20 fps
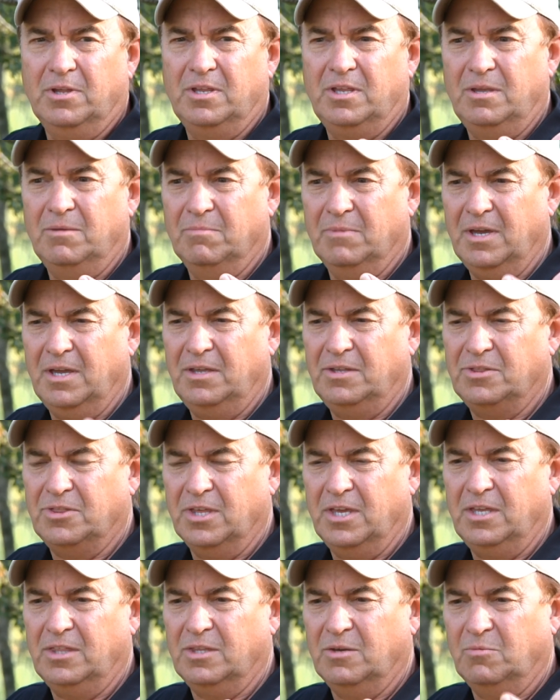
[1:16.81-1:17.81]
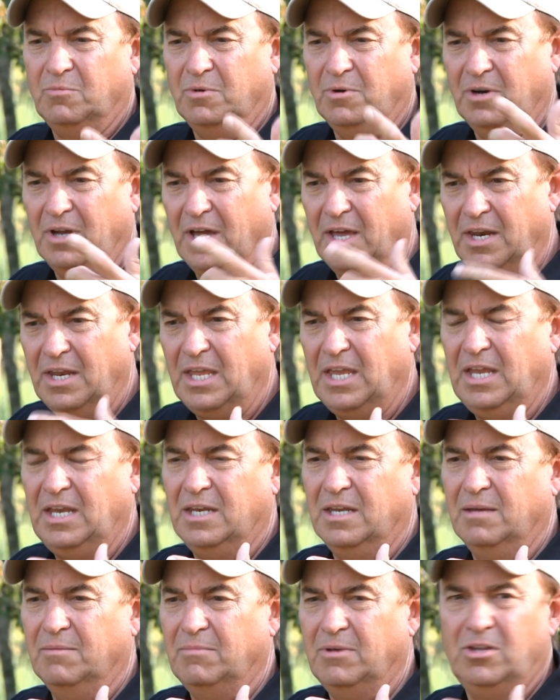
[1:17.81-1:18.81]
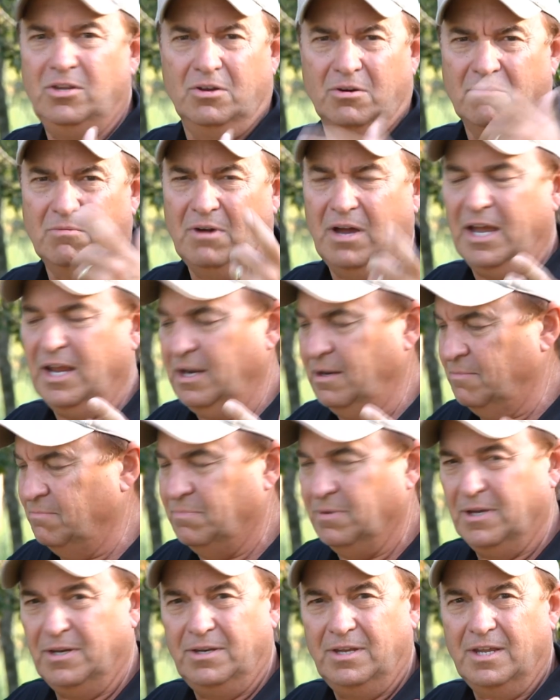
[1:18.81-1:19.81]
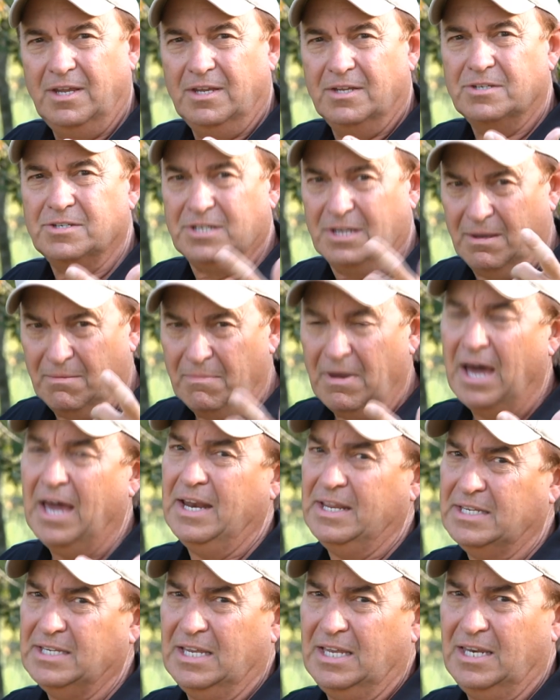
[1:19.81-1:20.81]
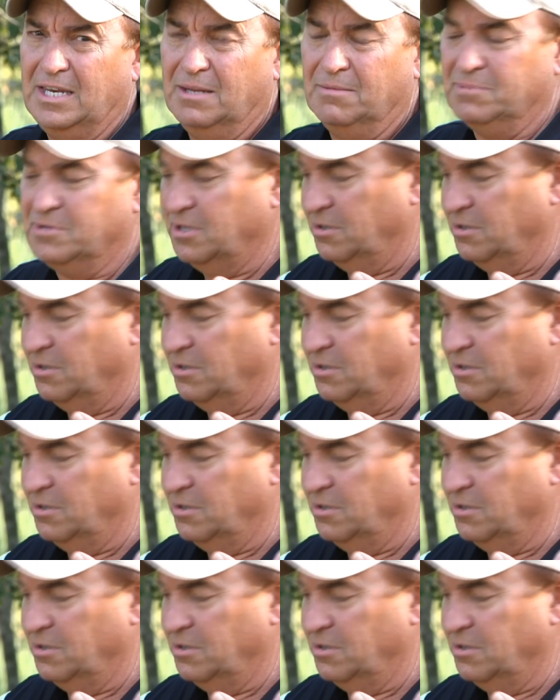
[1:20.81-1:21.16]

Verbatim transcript: and you may think that we're not eating them, and you're right, but somebody's eating them.